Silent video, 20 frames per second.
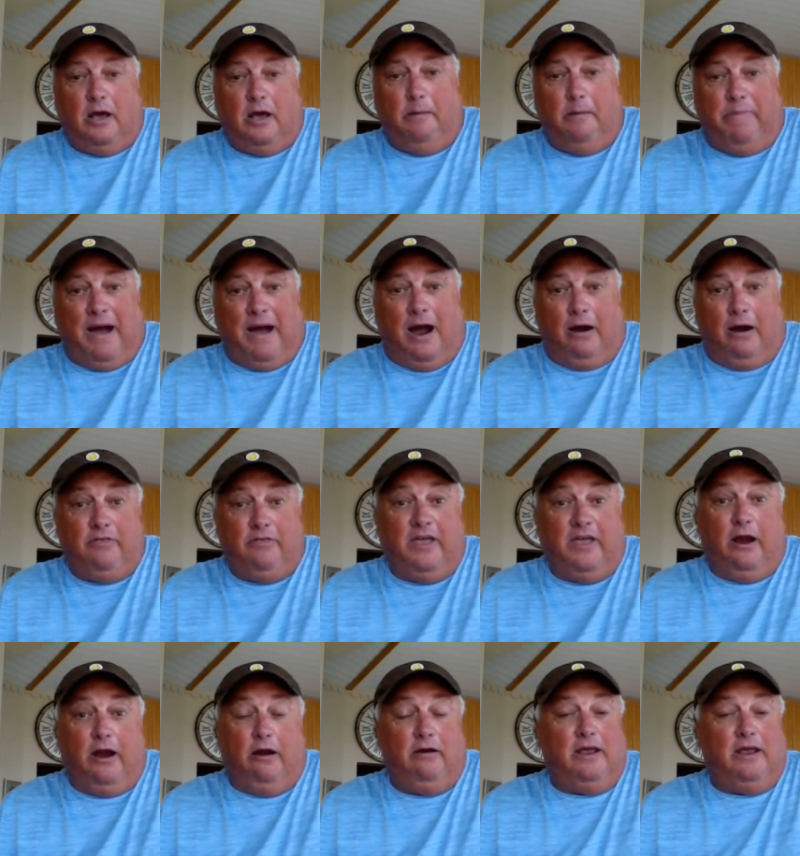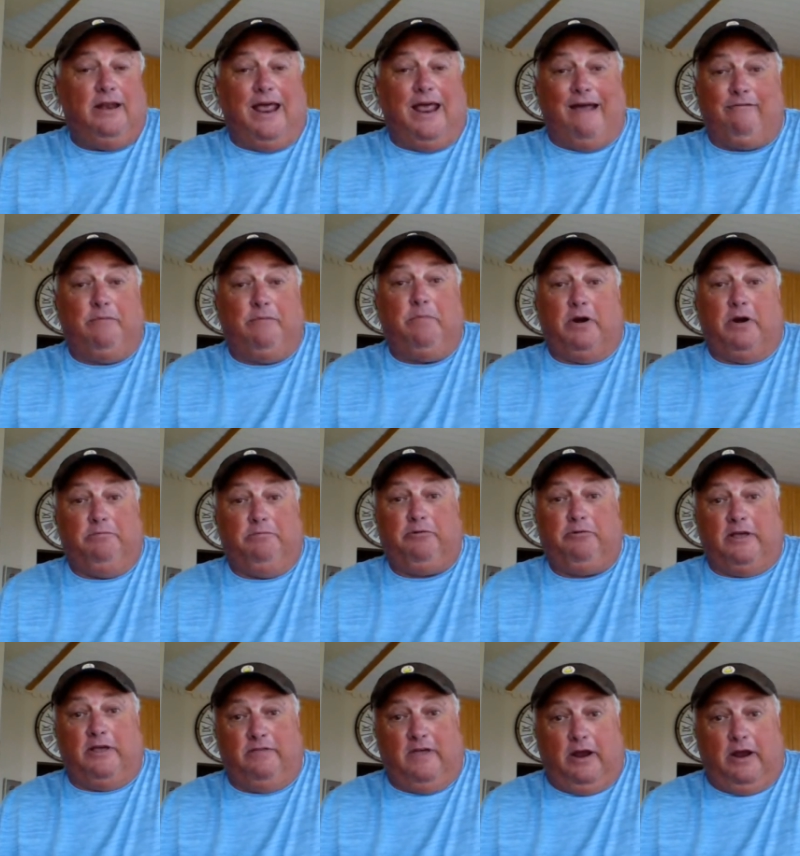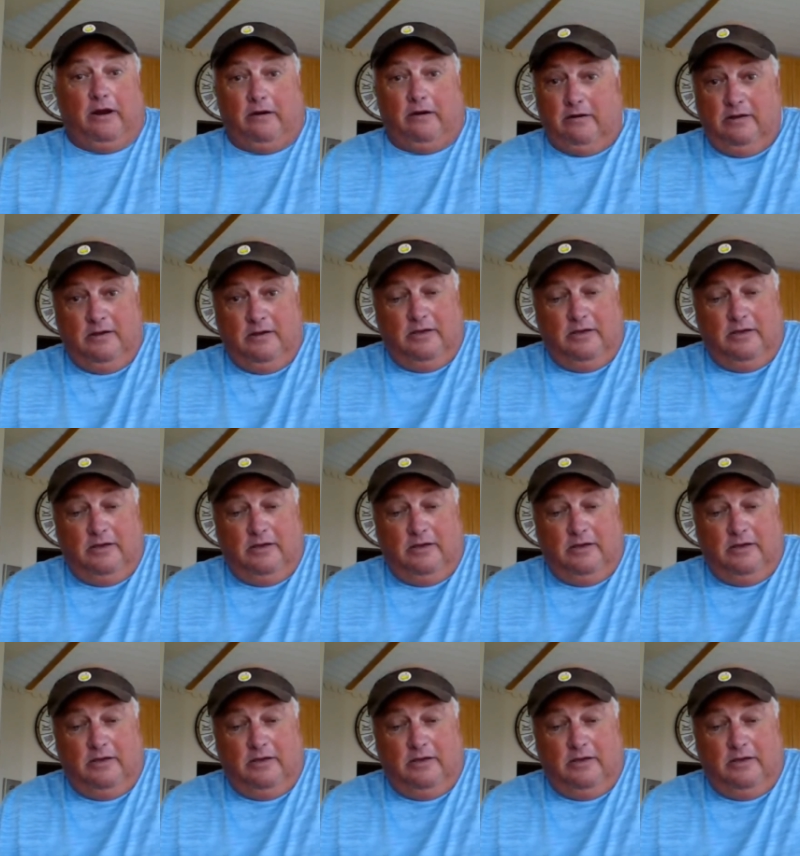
a bar there, and everybody played there.